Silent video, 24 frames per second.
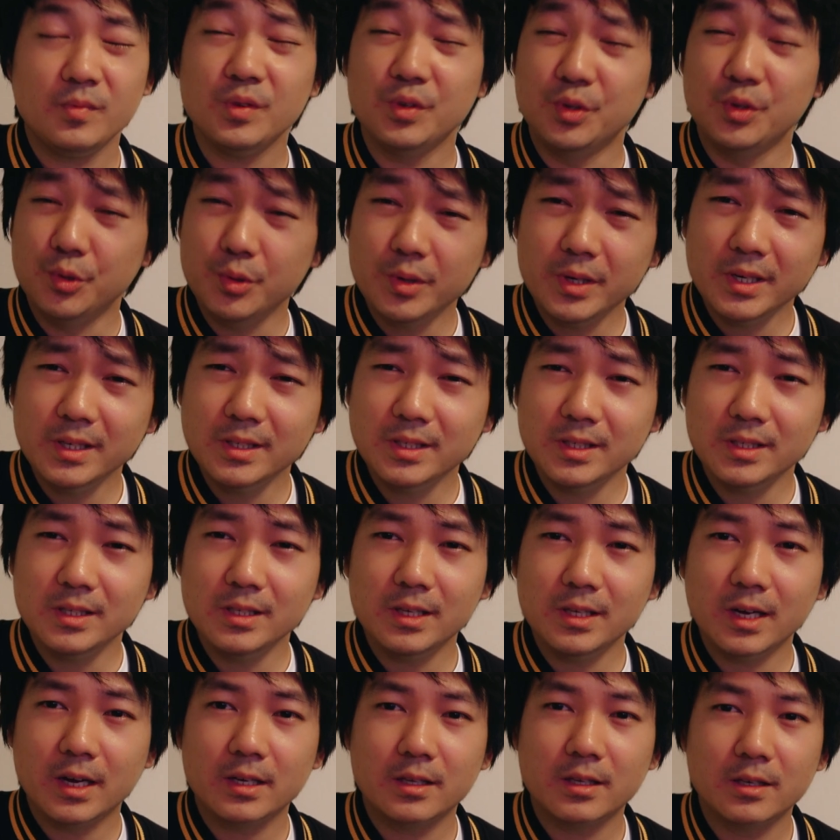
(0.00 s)
You can see
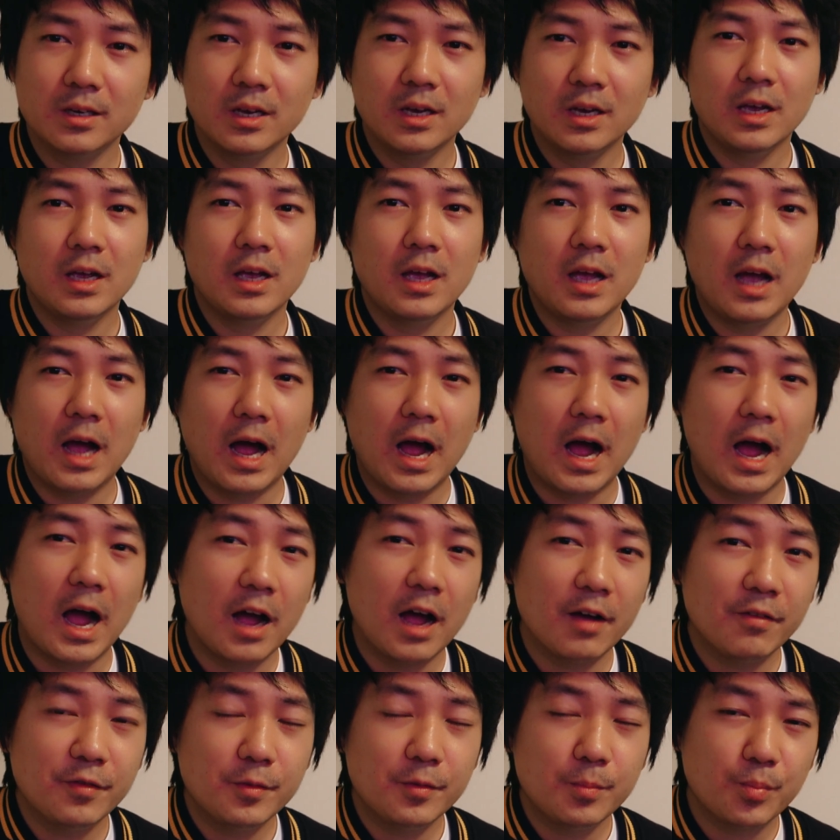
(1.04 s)
that I
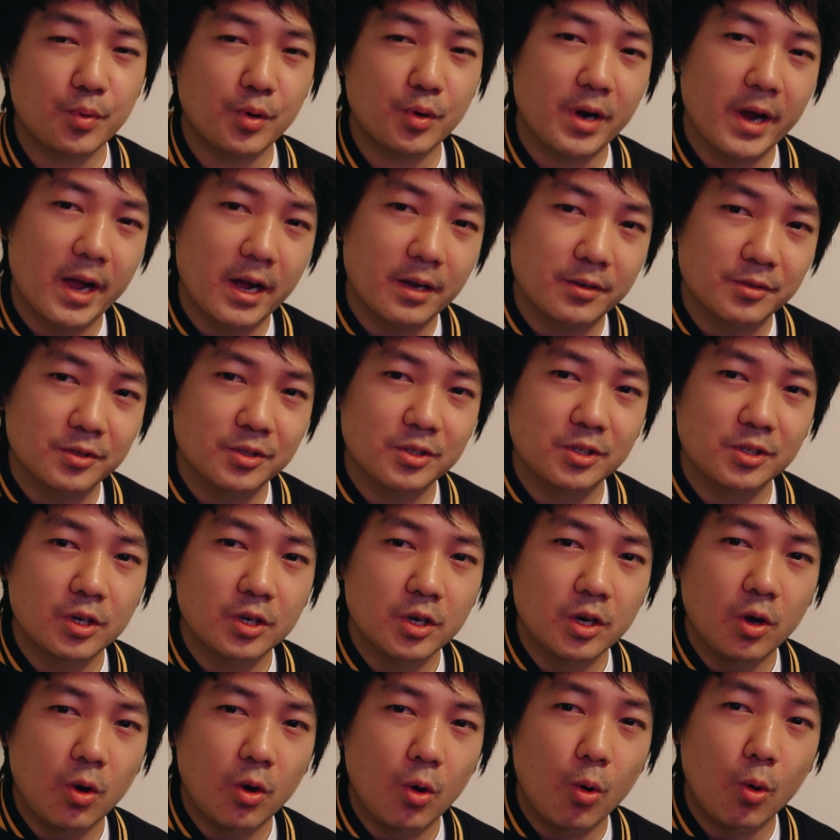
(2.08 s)
haven't pronounced
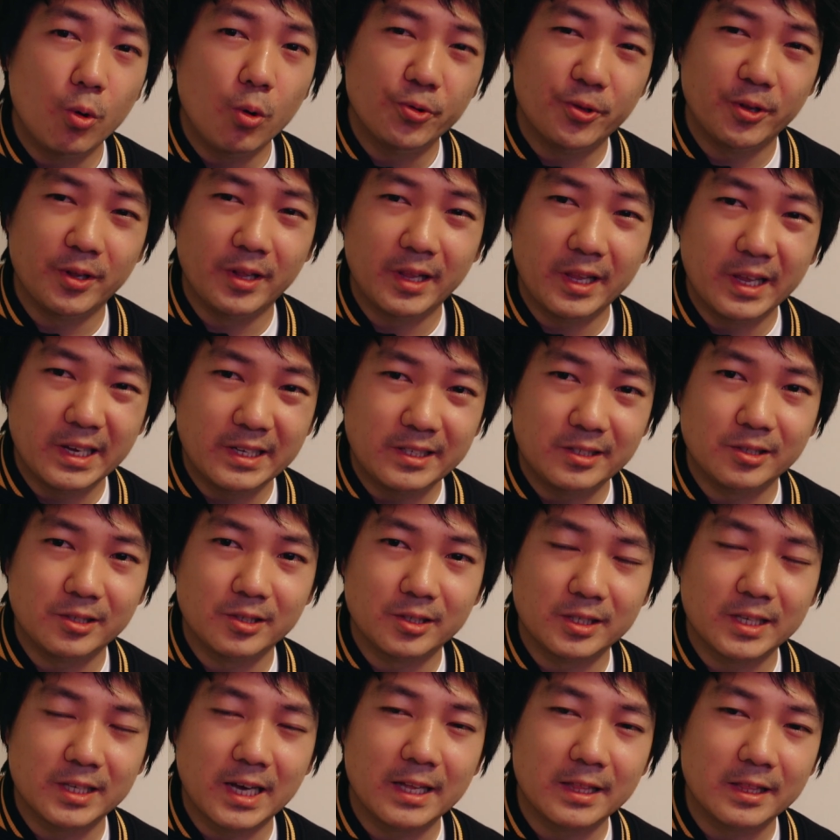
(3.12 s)
all the
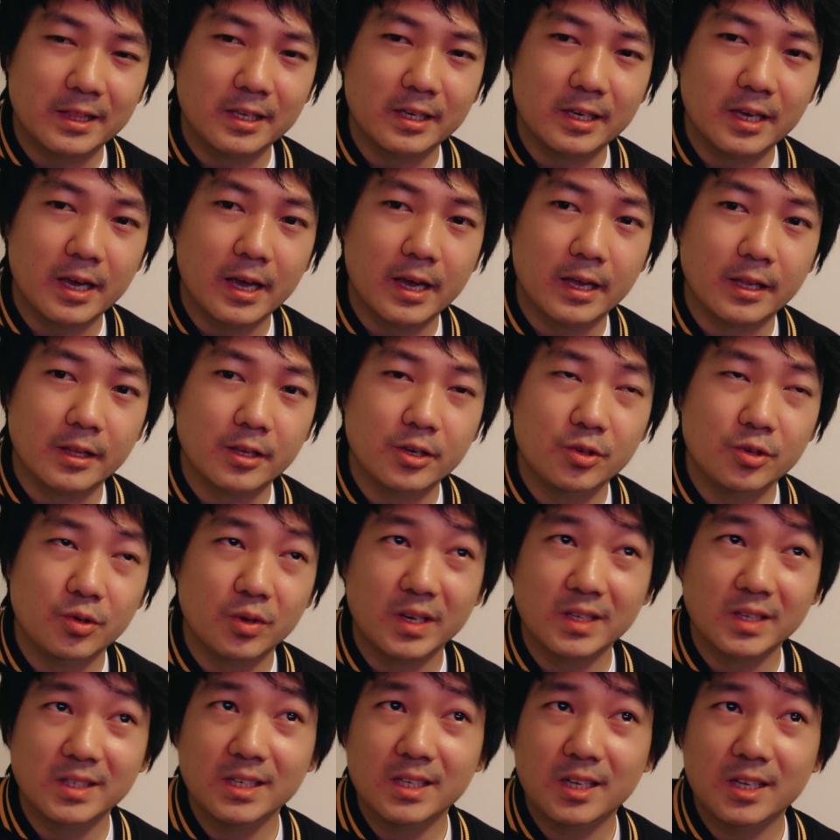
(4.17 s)
letters at the end. You
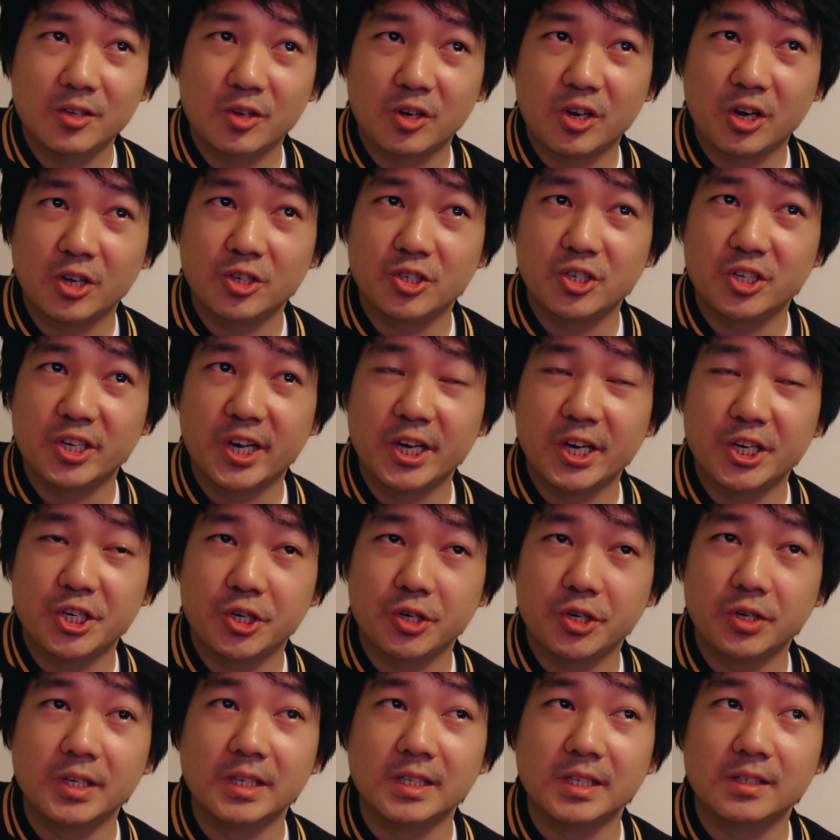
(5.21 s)
can see that the
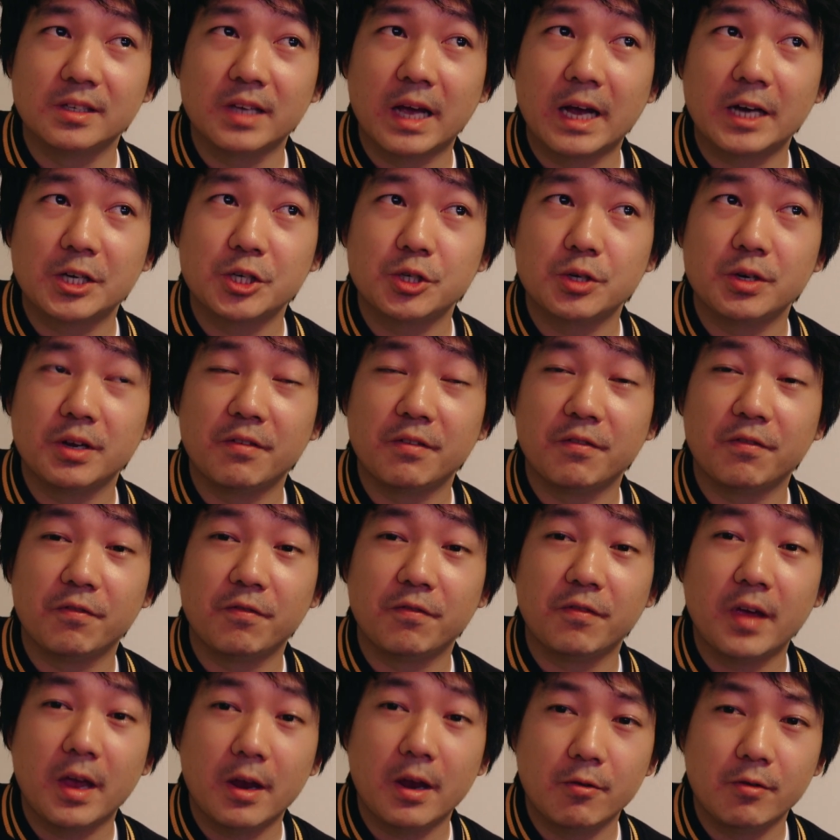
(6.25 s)
conjugation is actually
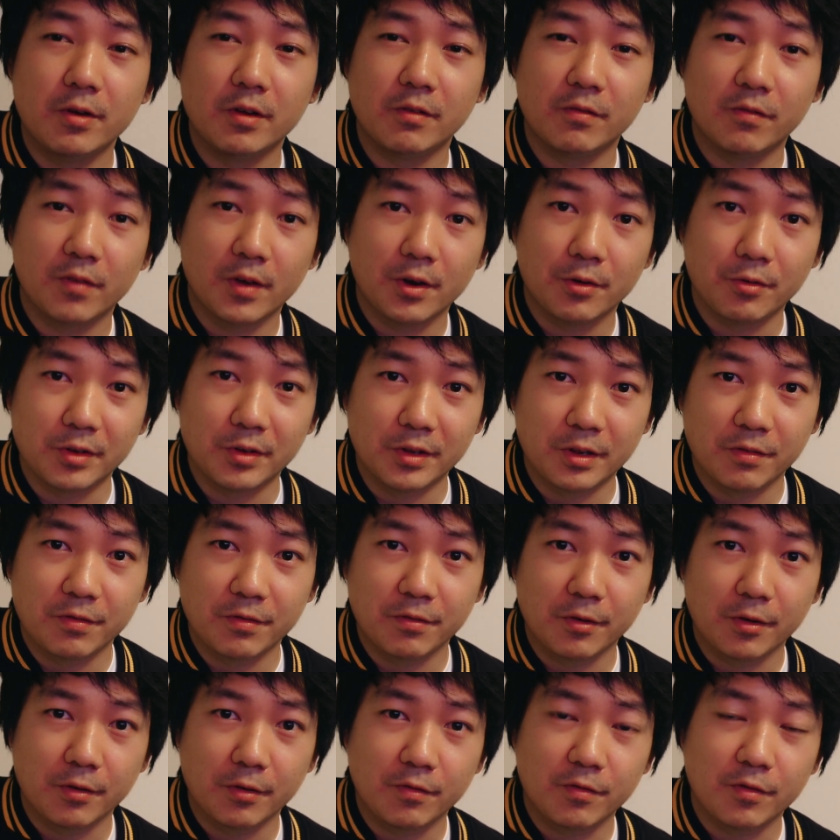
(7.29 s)
very
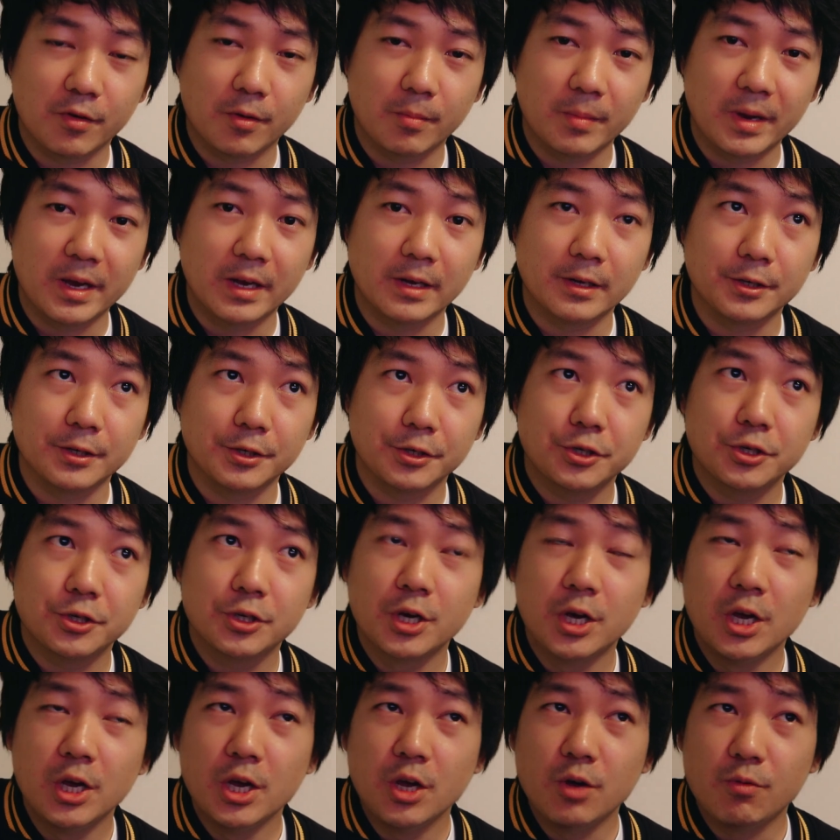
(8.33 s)
different from English.
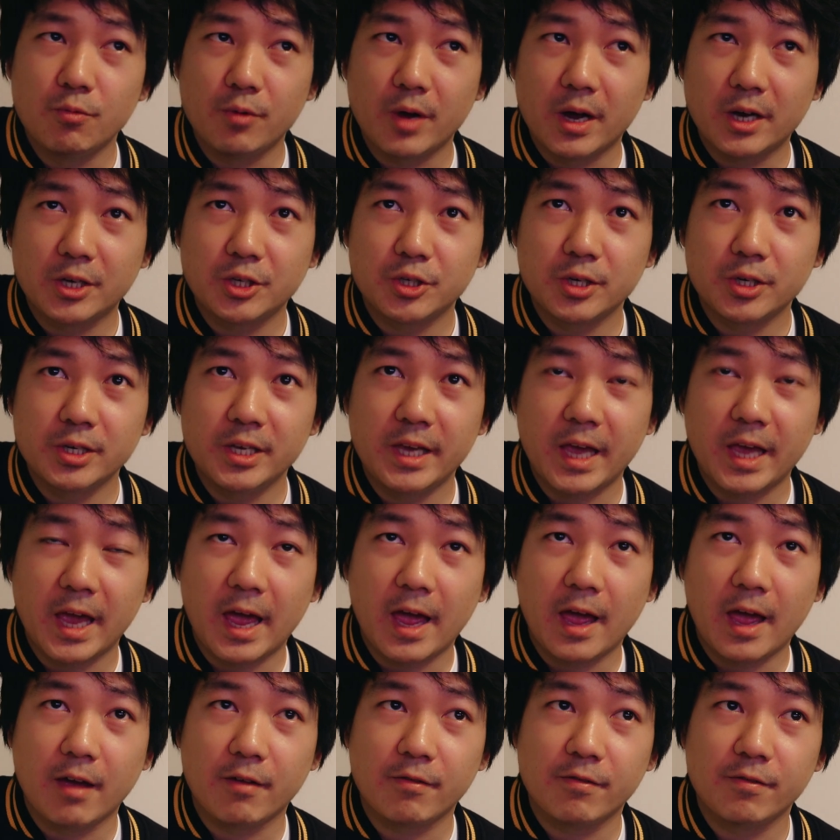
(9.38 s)
We actually
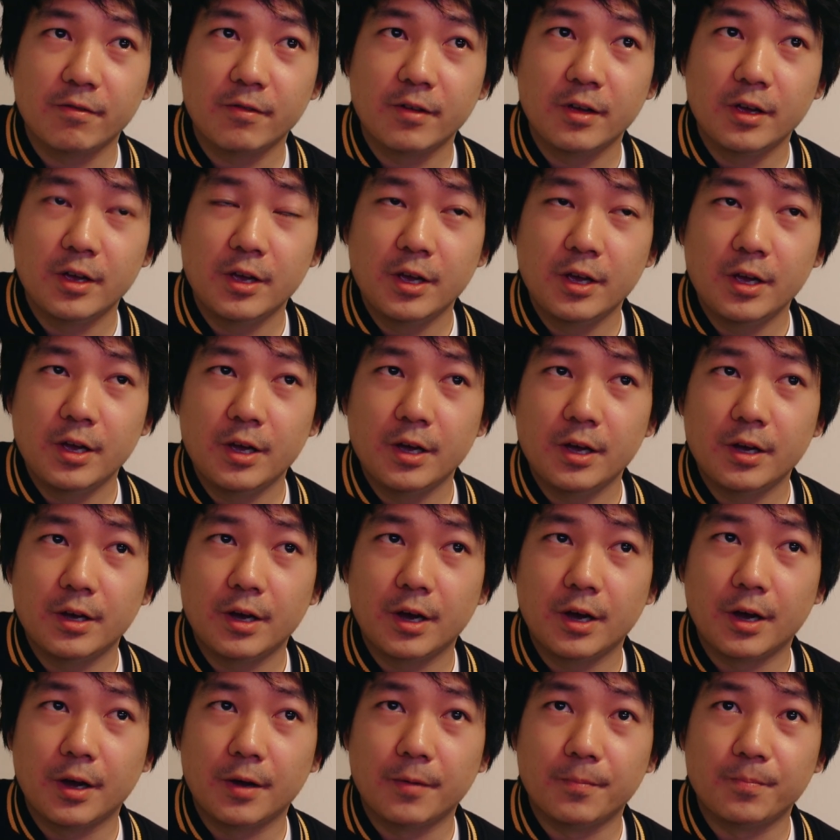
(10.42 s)
have
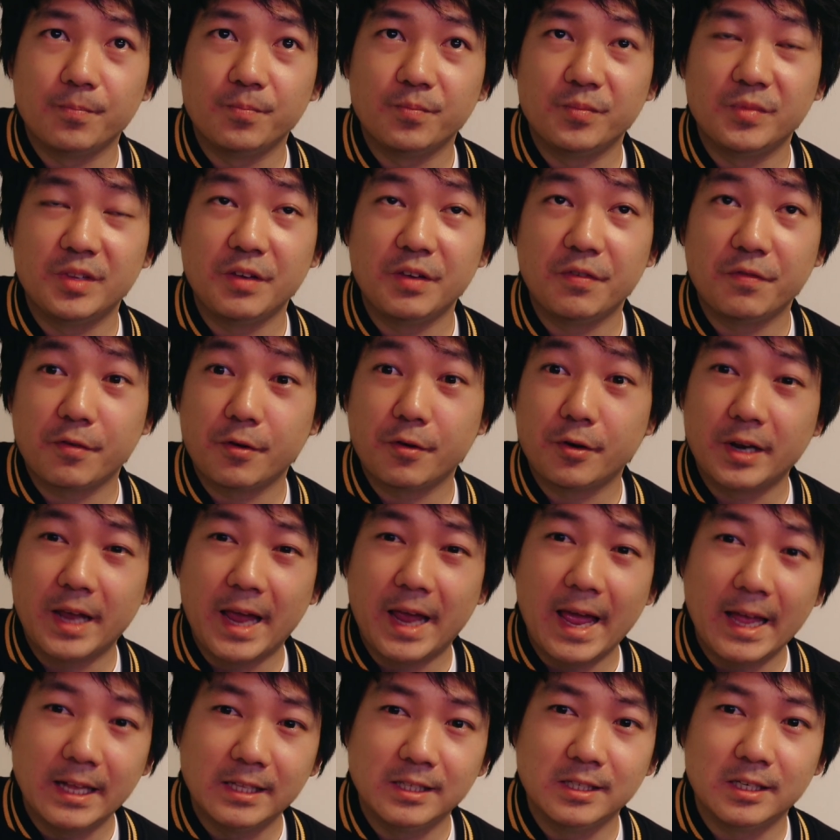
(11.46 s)
different
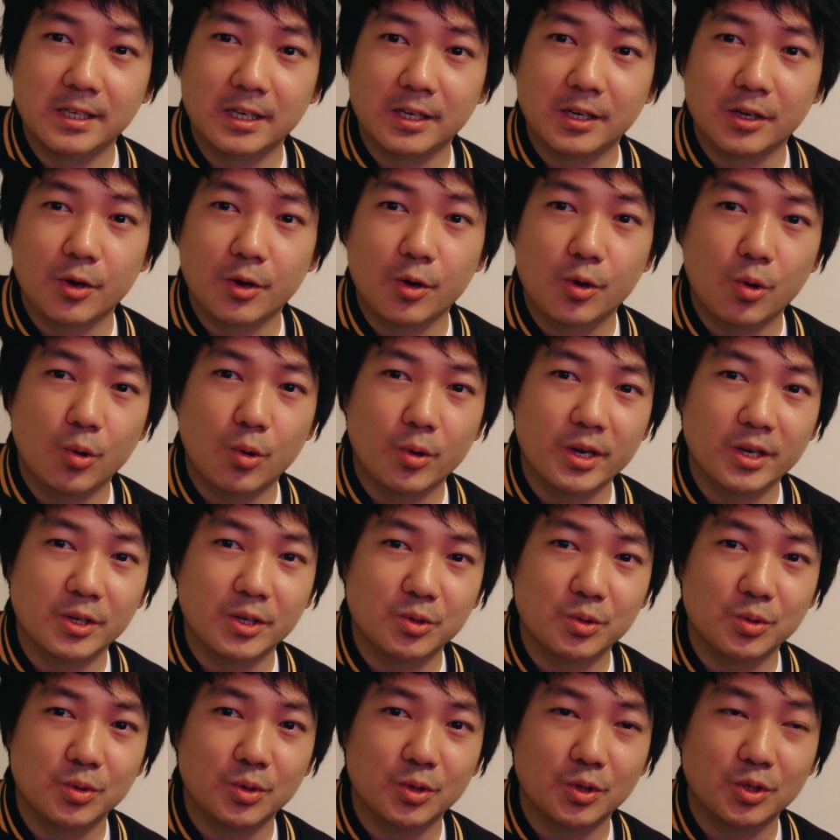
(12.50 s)
ending according
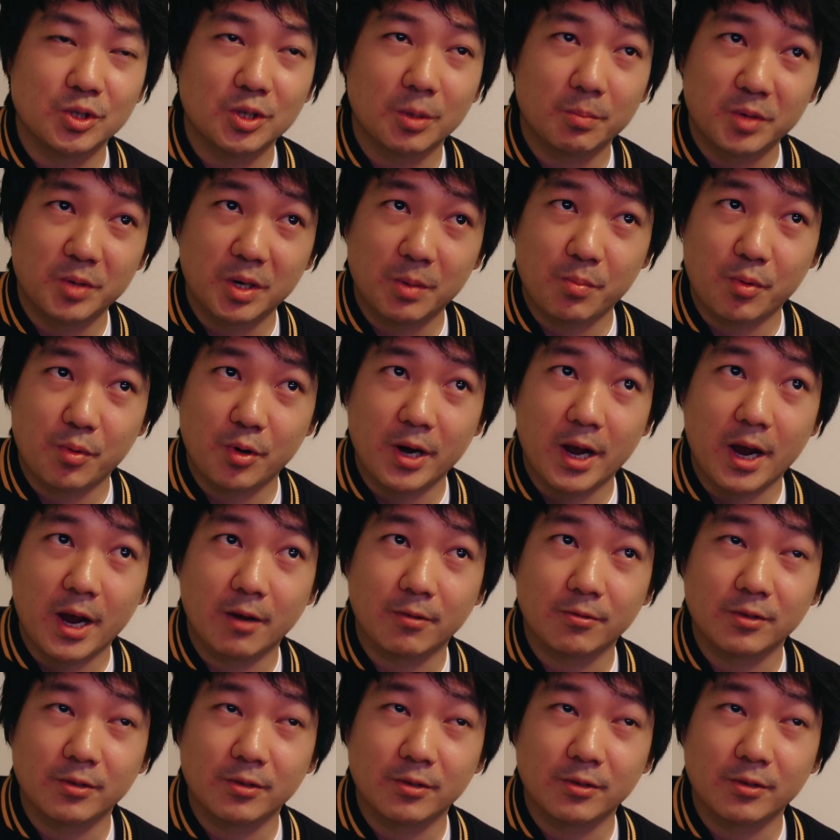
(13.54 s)
to the subject pronoun.